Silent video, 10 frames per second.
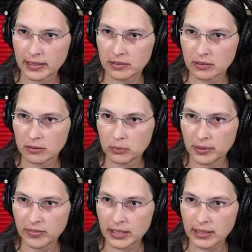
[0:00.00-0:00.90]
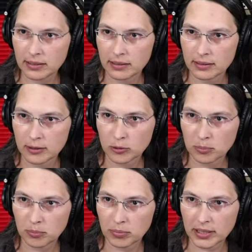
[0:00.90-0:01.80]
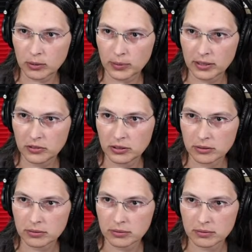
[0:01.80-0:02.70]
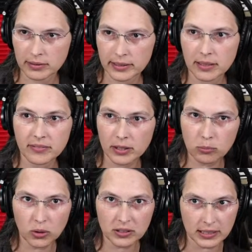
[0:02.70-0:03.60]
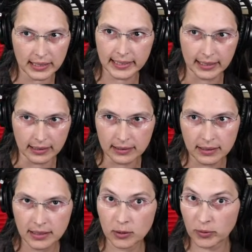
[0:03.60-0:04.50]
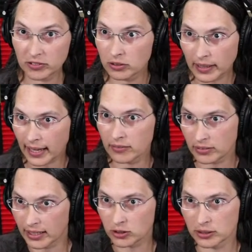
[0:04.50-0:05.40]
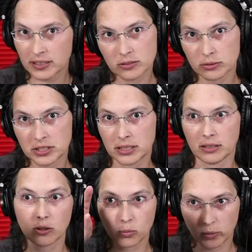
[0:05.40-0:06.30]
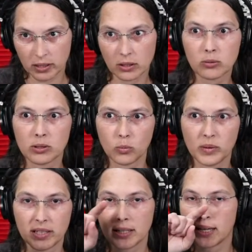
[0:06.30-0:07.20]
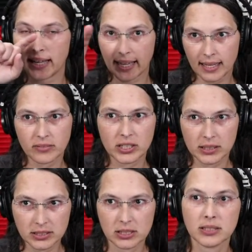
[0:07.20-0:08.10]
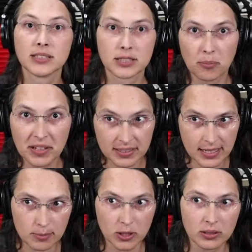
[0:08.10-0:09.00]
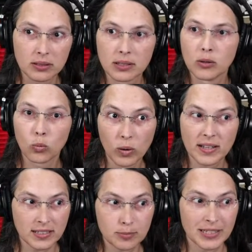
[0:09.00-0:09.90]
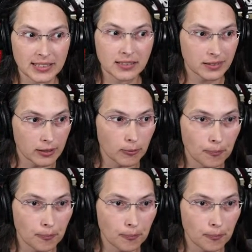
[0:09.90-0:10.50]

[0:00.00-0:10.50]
So we've got player 1 and 2, right? If they're both colliding, then we still have entered this routine. We know that we have a collision, something has happened. One of these bits is 0.